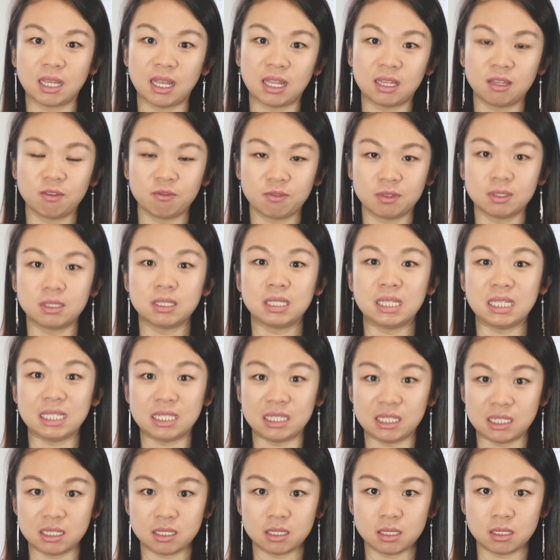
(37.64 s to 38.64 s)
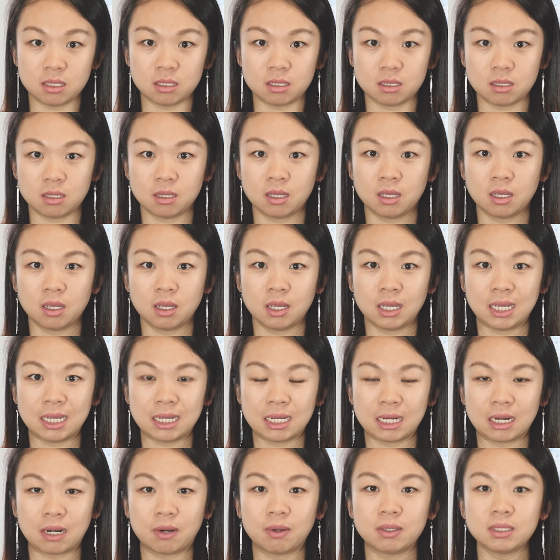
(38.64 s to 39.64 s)
kinds of diseases.
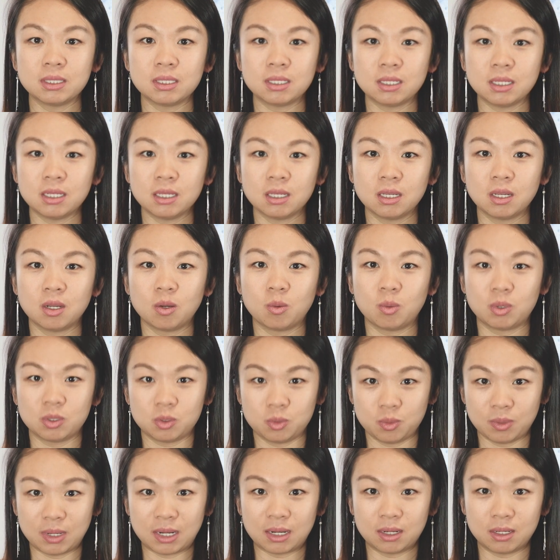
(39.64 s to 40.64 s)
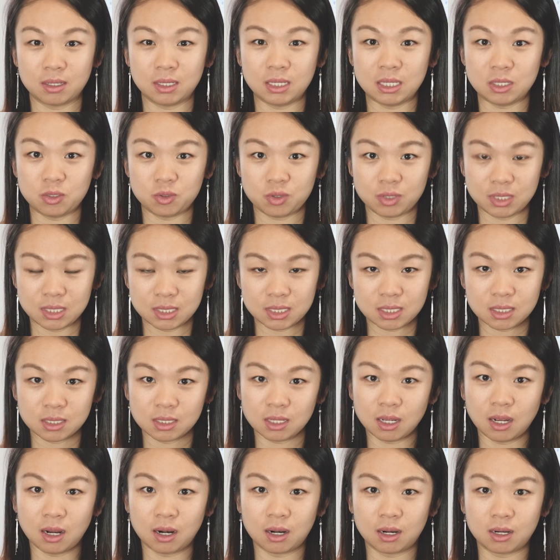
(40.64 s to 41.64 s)
Currently, what we are interested
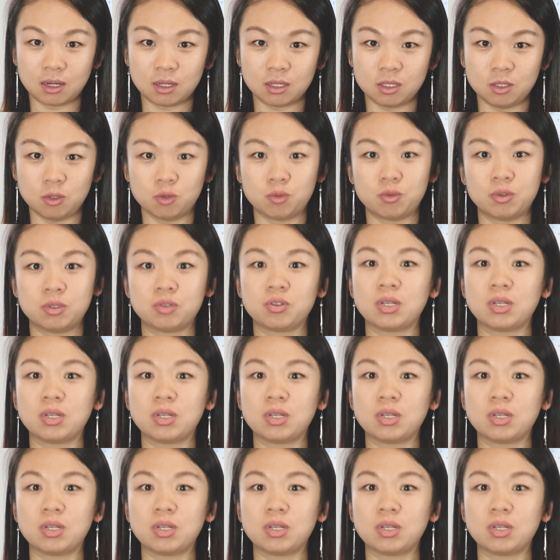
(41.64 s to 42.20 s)
in are urinary